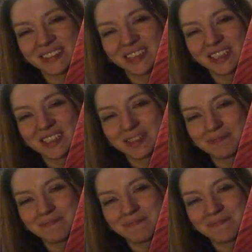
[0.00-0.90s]

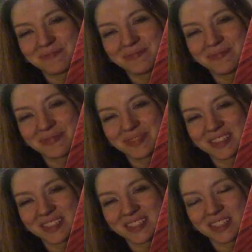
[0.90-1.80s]
yup.
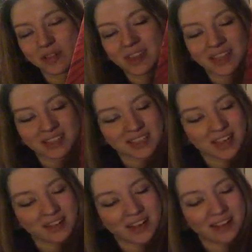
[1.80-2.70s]
So that's
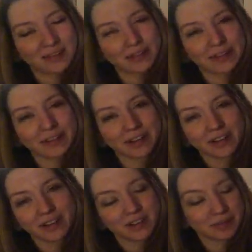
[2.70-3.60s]
how I ever even
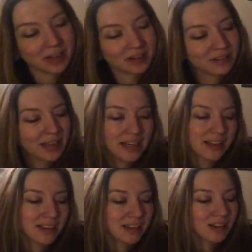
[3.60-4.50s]
heard about
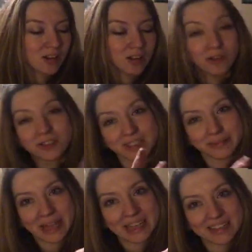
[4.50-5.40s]
anything close to
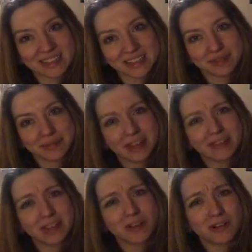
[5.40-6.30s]
paganism.
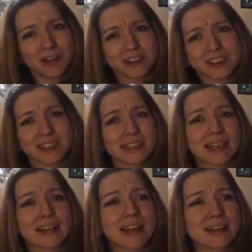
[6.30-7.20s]
Even though honestly
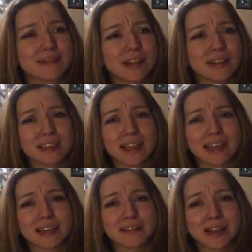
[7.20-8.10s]
like I kind of felt like
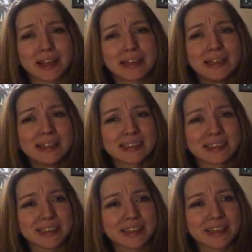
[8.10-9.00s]
that anyway.
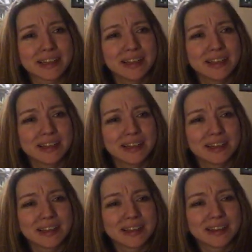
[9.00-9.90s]
Like
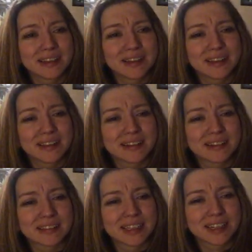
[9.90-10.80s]

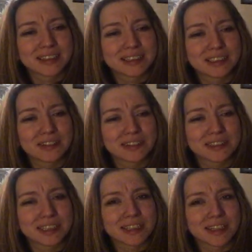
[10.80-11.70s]
I used to
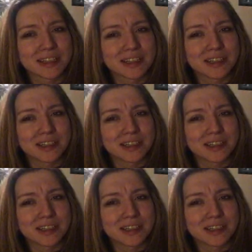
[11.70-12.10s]
always say like